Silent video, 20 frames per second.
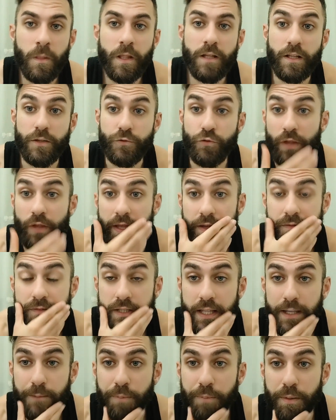Like today,
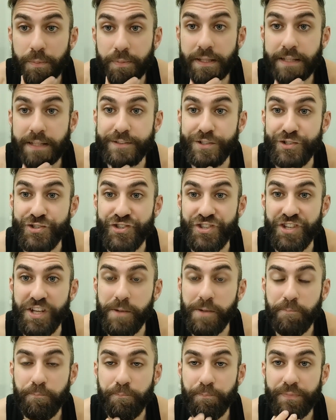even like people at the
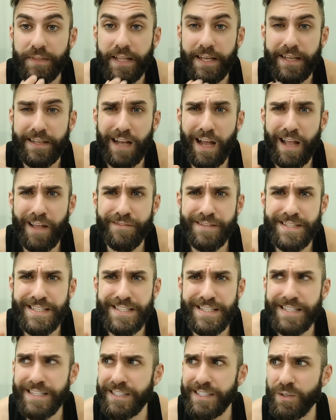gym, like I haven't
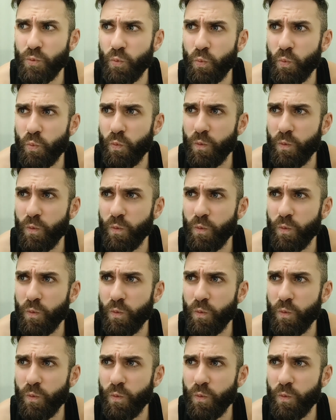seen